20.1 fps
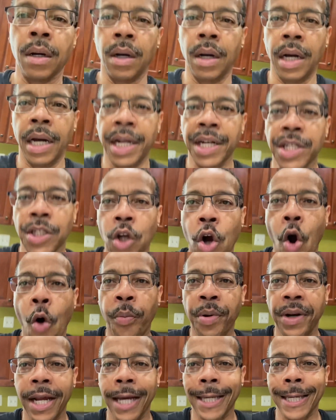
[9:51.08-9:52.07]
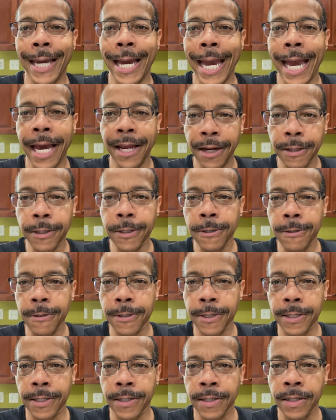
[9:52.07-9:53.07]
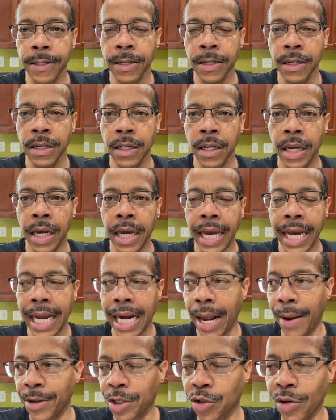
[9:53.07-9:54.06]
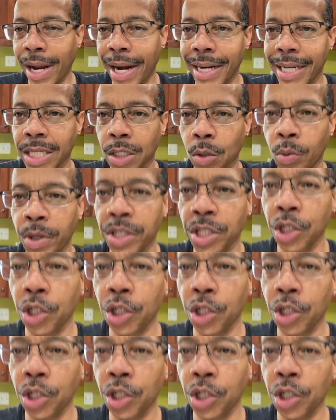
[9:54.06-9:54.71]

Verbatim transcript: I just opened a can of tuna and I tried to squeeze the